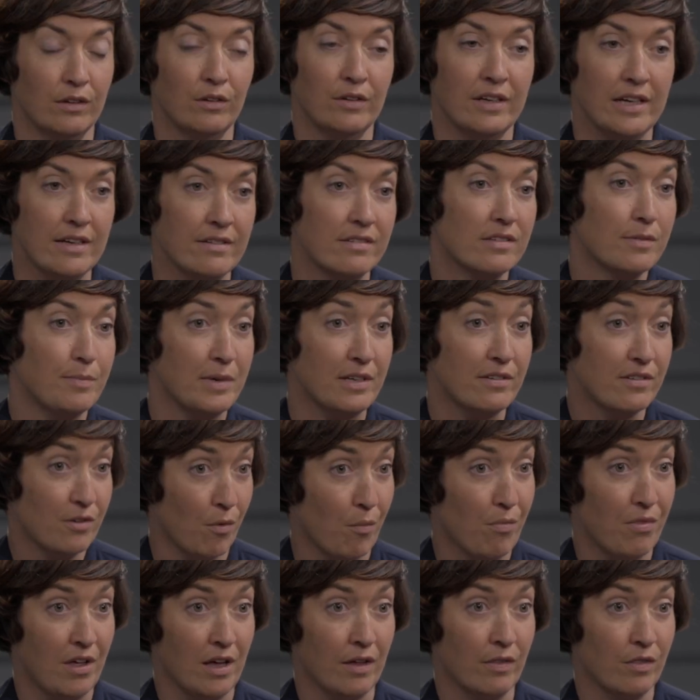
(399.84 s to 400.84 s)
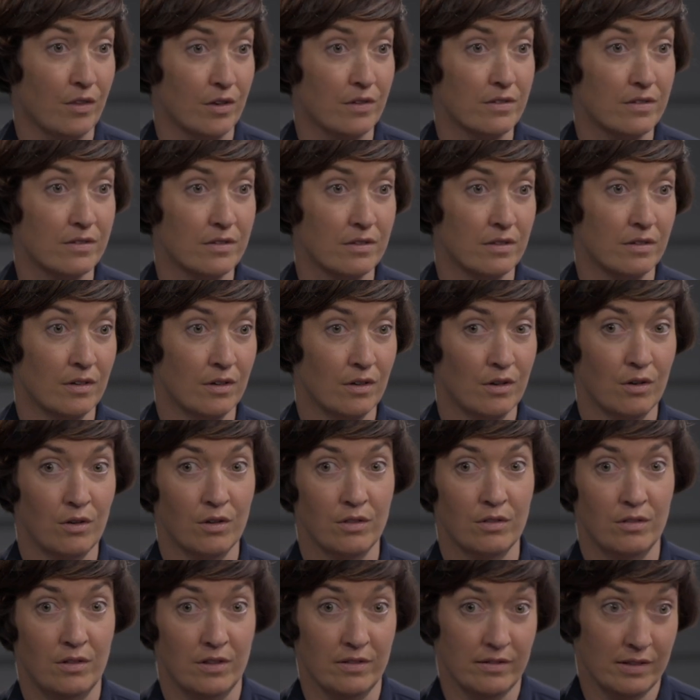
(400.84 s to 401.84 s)
needs to be something that's
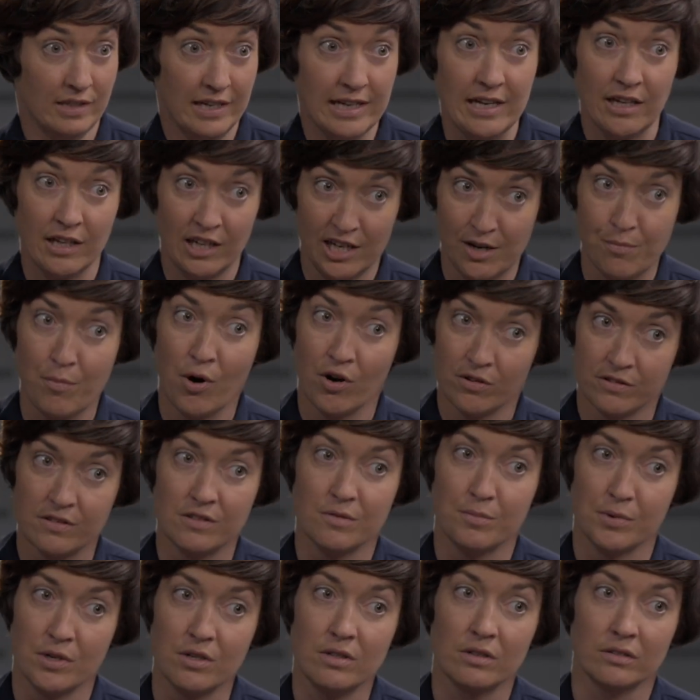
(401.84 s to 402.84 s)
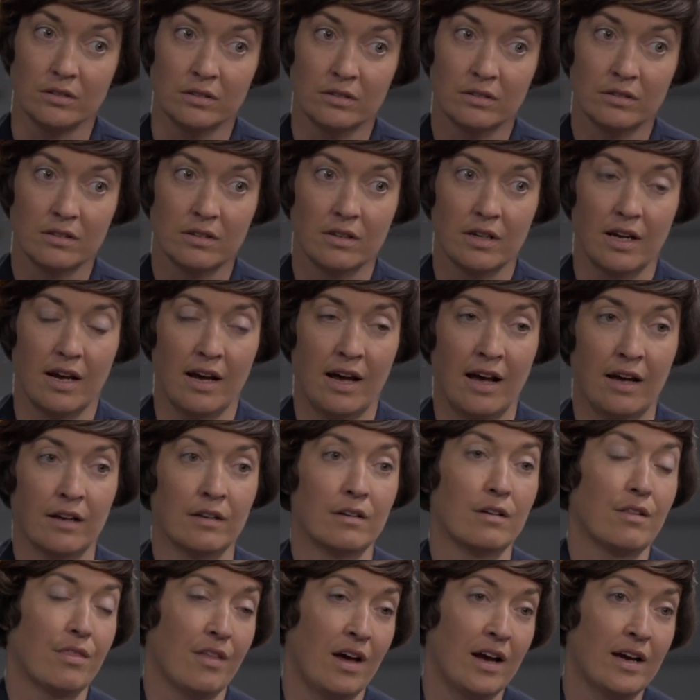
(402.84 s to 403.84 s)
legally possible,
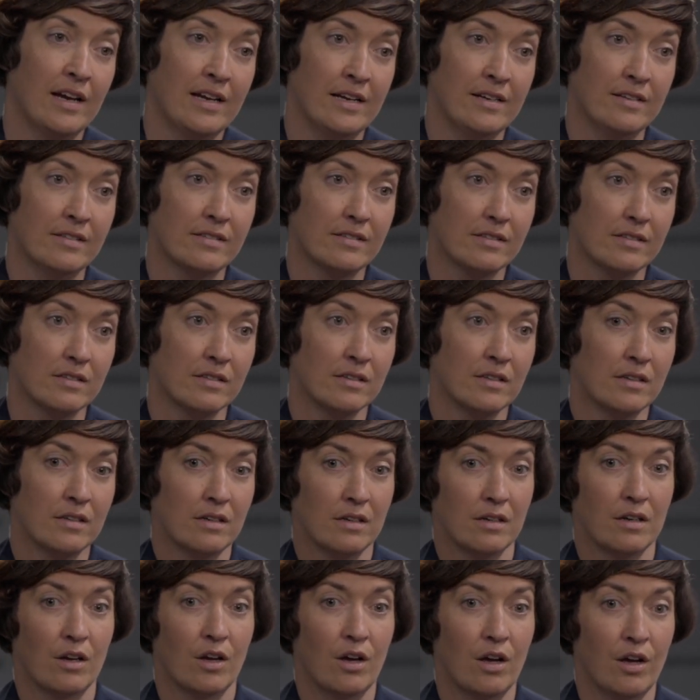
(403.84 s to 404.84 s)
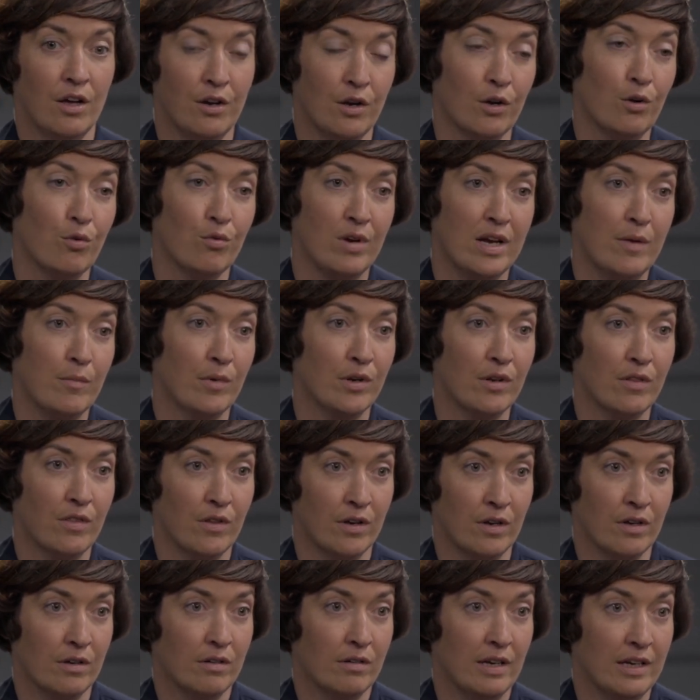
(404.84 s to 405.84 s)
and that is an agreement
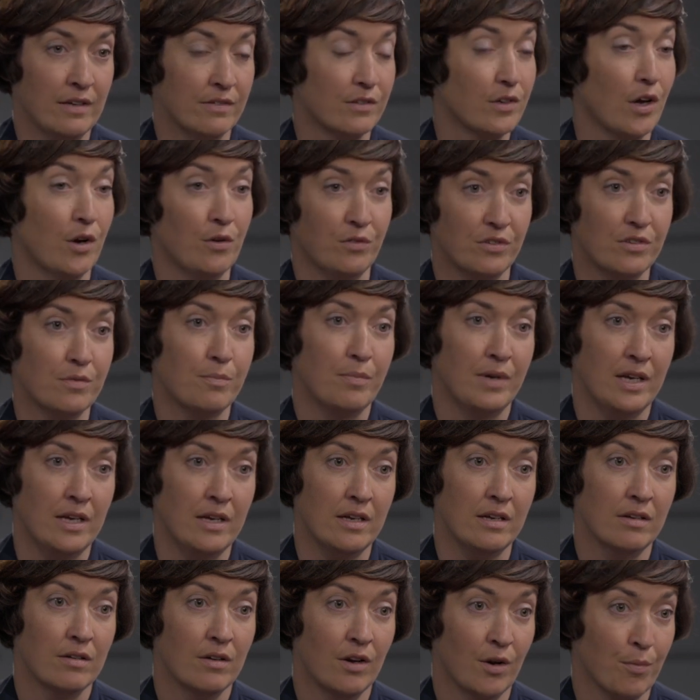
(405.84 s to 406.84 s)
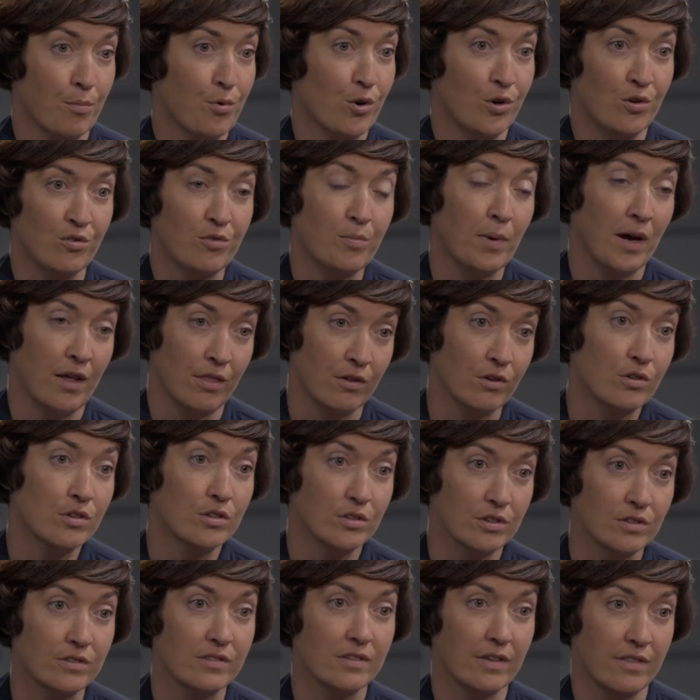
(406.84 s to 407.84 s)
that is going to be approved by the
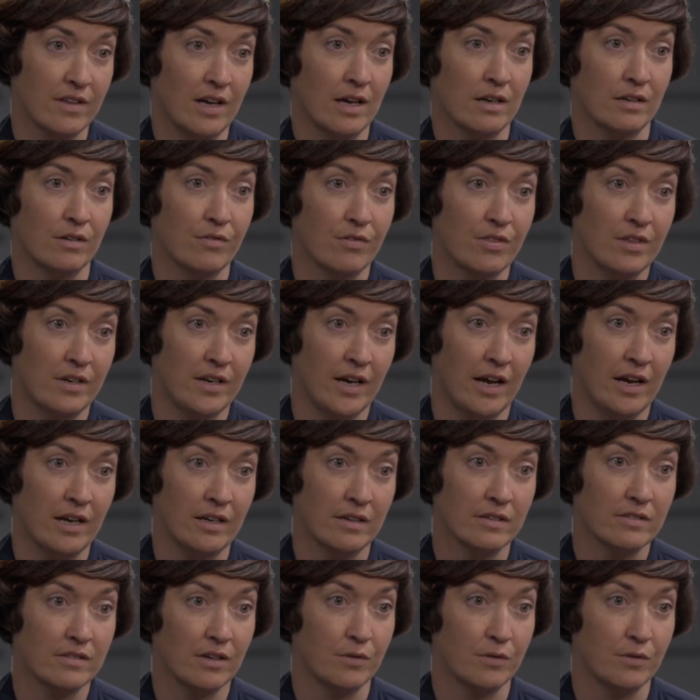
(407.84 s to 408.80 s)
court at the end of the day. So